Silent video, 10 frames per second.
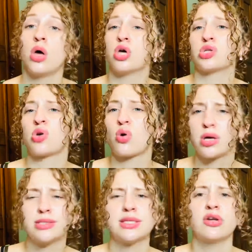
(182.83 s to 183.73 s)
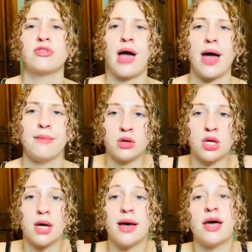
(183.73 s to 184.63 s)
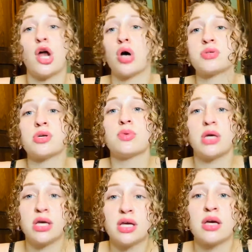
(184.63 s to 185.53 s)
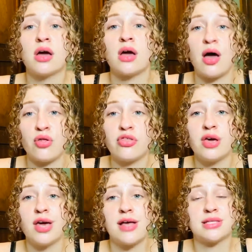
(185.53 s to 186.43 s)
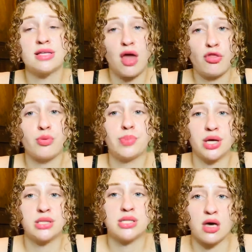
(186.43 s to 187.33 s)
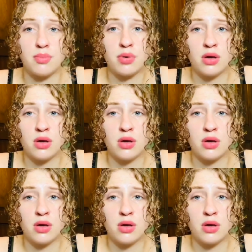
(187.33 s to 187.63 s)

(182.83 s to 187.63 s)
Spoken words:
So consider that. And also, eating healthy is another big tip.